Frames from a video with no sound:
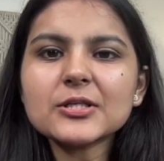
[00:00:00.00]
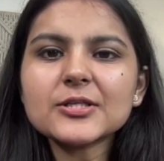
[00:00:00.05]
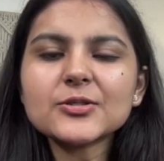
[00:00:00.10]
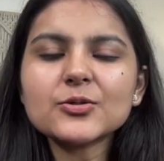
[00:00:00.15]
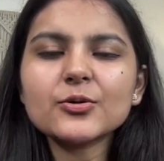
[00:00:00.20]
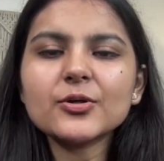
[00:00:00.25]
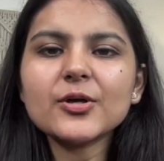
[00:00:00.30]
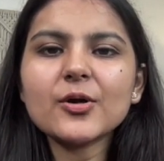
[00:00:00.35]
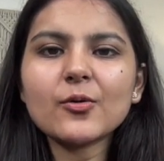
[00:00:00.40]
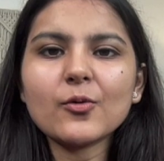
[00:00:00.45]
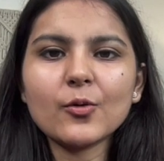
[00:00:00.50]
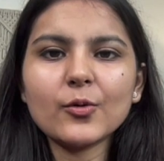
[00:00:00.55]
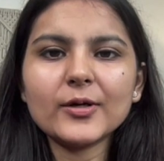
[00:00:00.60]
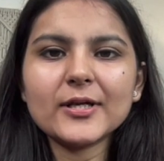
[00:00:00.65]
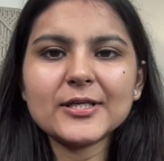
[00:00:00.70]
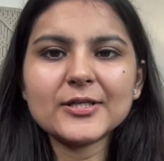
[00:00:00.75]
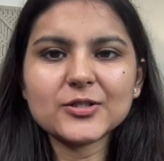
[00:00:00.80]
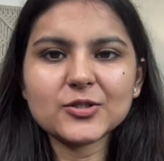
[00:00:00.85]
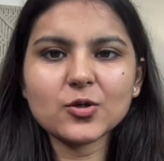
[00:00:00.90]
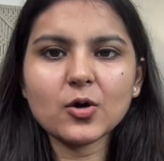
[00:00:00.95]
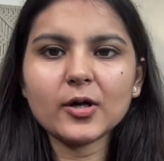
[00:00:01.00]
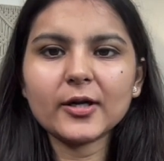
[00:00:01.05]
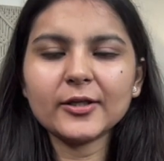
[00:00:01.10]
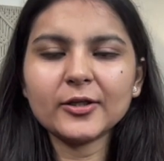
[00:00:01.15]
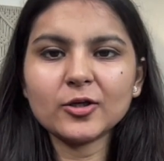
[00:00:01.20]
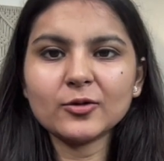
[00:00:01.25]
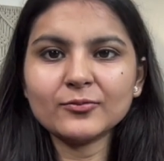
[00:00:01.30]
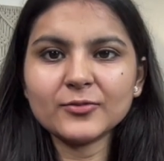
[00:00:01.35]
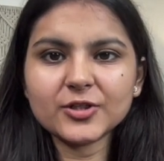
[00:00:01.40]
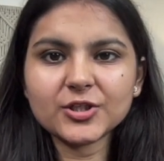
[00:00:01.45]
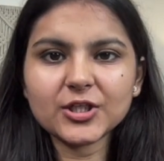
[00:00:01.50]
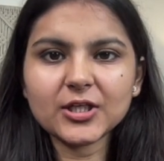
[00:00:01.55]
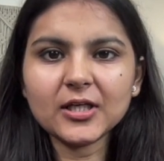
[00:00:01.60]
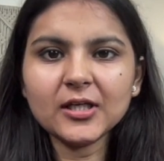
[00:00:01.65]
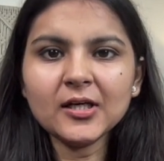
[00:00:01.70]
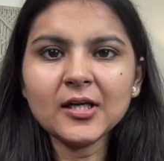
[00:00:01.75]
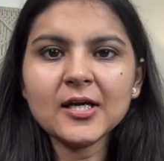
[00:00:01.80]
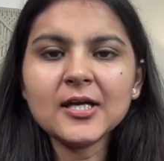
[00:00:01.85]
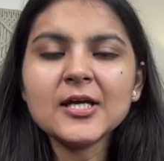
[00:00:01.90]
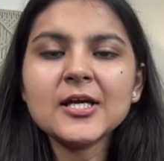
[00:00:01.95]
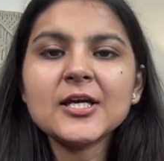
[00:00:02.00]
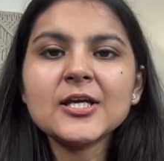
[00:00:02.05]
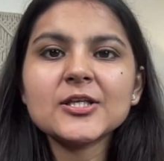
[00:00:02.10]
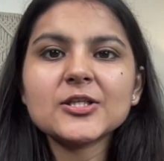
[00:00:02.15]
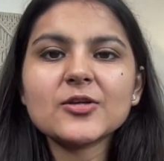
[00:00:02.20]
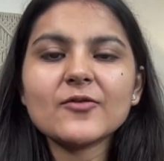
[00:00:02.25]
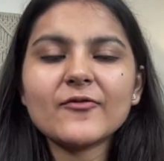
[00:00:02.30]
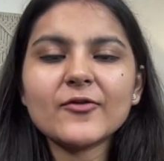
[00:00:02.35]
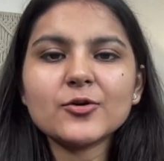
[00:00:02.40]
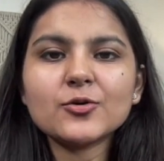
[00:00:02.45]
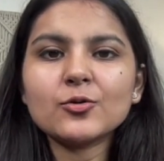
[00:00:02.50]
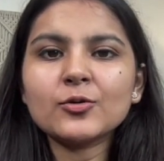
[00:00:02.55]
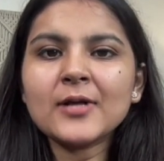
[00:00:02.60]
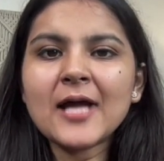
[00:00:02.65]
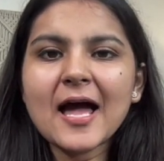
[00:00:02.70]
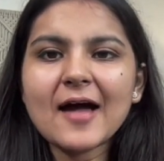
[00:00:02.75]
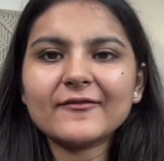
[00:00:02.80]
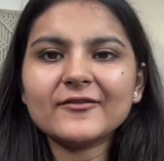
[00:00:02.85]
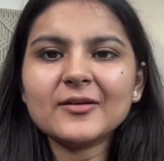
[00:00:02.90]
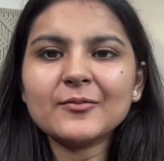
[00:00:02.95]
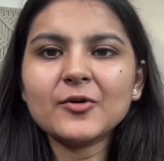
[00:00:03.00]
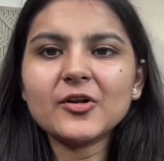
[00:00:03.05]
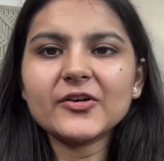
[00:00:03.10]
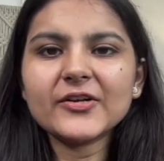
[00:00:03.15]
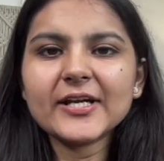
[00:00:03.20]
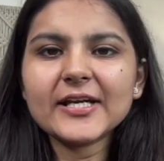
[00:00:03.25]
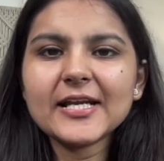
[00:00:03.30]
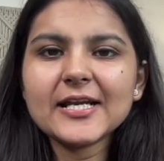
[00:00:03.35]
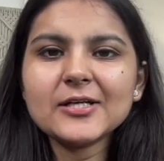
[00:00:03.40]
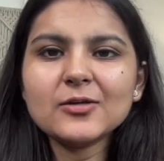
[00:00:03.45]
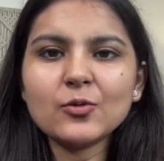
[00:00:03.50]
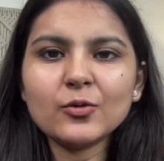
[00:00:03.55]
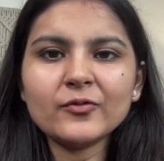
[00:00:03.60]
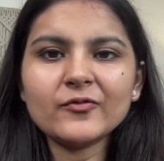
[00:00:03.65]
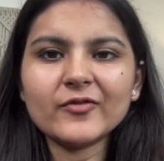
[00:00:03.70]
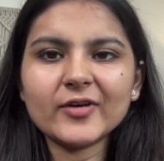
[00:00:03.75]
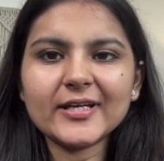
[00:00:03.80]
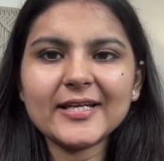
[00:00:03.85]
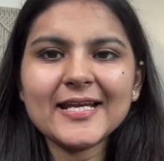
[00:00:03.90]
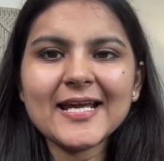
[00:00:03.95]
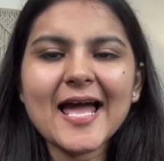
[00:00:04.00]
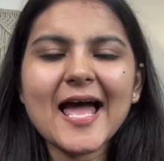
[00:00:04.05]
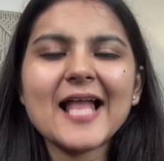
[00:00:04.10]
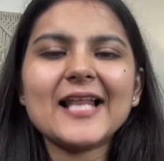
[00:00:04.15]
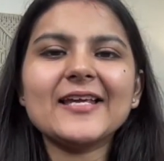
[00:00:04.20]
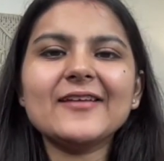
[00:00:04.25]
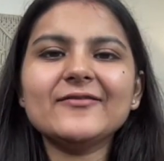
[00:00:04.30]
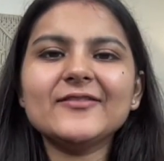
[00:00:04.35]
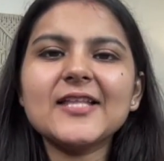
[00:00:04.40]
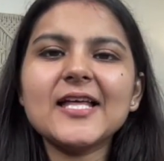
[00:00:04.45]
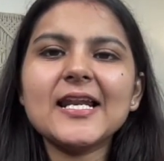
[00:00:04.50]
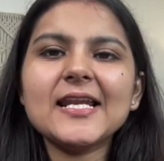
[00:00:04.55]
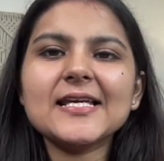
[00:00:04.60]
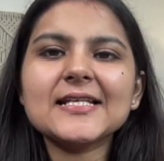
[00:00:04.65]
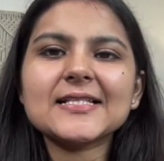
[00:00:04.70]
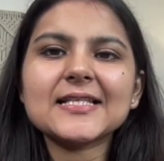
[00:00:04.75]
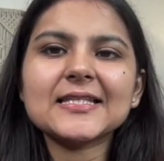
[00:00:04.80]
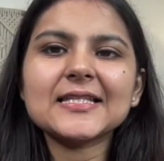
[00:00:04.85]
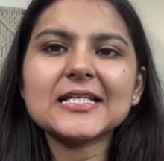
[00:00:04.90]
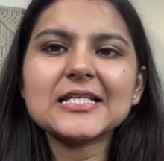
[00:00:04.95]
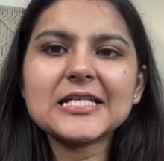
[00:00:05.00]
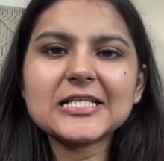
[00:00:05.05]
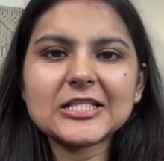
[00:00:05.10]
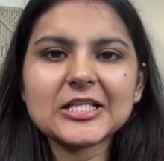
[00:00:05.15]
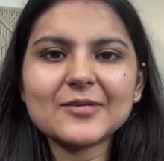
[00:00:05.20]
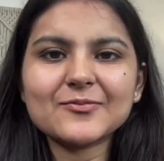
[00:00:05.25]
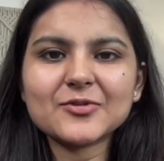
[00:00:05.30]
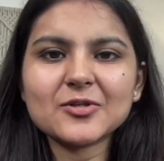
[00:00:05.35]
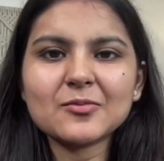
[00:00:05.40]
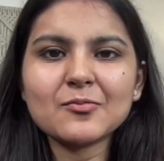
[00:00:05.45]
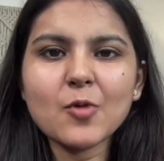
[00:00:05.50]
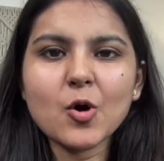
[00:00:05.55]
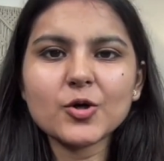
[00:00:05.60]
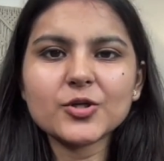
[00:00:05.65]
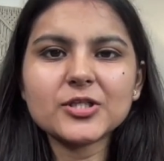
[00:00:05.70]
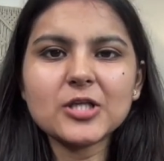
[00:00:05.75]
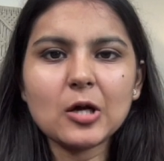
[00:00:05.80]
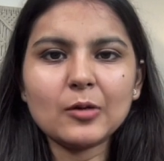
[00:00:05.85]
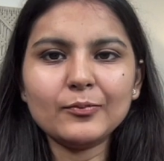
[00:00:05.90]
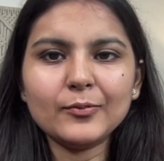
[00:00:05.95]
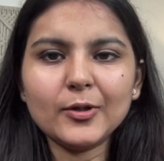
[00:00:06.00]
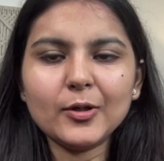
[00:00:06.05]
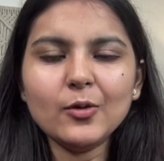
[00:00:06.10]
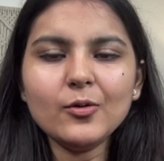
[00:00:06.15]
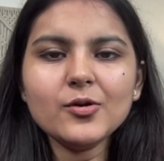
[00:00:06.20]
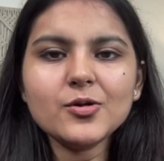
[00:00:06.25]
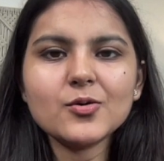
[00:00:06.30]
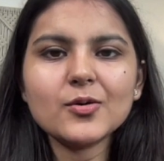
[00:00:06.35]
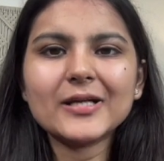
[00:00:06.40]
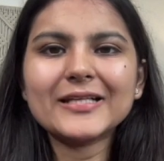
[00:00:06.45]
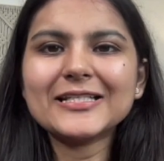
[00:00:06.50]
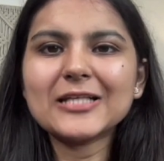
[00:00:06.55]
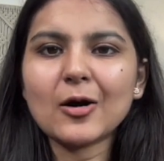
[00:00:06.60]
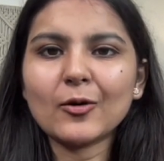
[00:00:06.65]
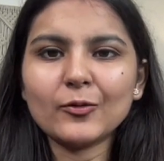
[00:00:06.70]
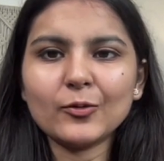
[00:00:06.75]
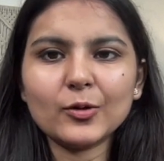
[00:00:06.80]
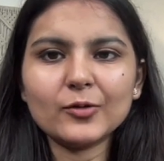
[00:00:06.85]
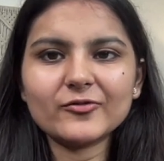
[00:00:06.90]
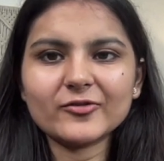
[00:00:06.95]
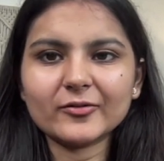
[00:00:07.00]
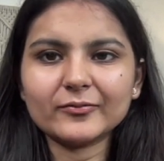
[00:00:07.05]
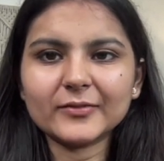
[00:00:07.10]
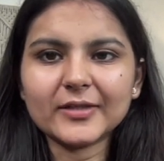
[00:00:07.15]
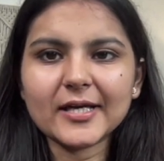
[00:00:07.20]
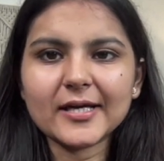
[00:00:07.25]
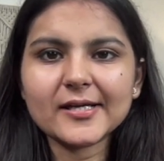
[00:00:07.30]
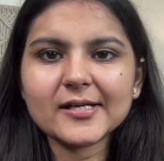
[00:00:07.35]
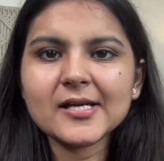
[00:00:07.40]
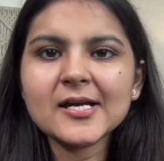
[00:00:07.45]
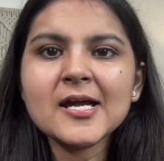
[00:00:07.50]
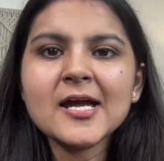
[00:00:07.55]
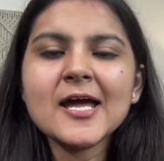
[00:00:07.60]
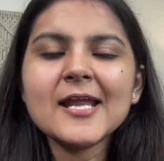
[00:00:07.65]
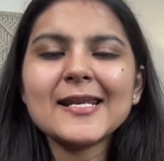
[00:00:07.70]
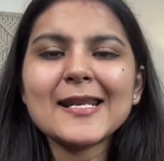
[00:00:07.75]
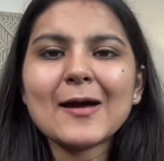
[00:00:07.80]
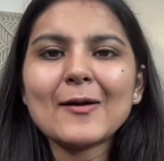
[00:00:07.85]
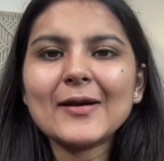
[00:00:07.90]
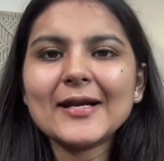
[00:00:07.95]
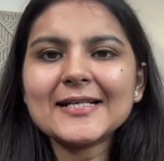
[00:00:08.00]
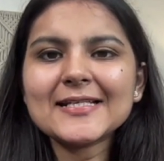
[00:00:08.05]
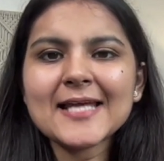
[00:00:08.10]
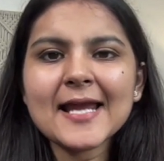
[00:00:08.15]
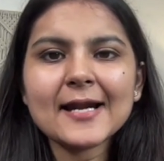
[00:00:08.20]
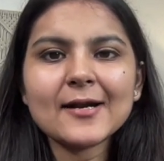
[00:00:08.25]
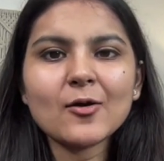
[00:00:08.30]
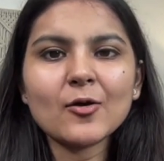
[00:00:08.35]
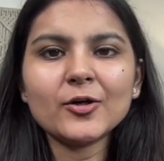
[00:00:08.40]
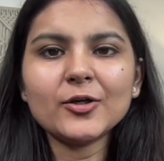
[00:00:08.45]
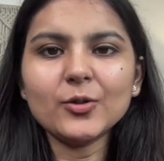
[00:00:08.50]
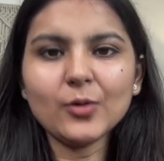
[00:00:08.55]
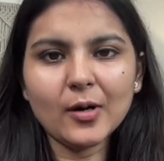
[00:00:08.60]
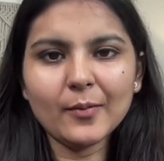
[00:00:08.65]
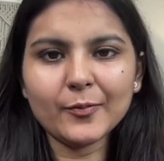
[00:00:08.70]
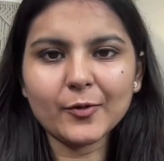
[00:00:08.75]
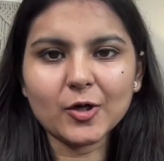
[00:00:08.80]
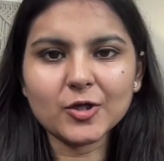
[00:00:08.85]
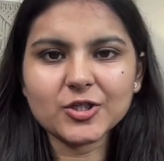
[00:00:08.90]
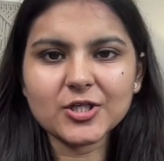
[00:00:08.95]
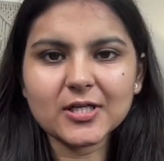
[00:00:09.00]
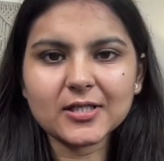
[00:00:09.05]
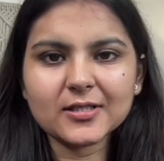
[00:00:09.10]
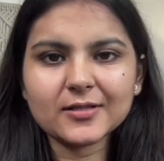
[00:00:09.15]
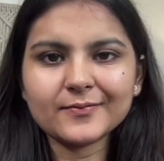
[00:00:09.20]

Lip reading: Studio Code installed in your machine. So if you don't have them already, don't worry. I'll give the links in the description box down below. You can download from there. Now let's head on to our project.